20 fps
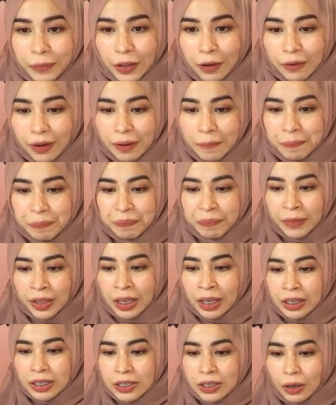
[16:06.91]
All right,
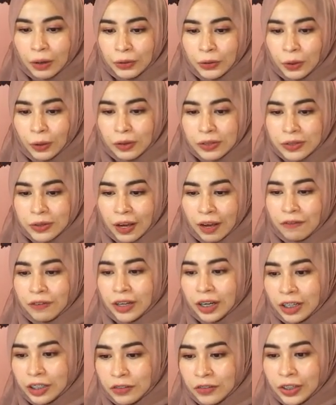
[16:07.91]
so you also
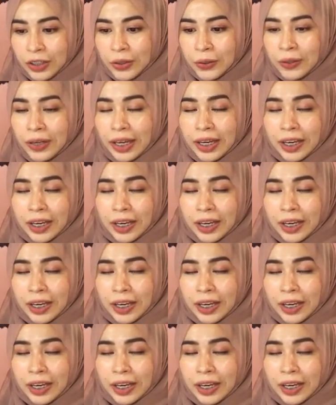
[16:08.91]
have country code.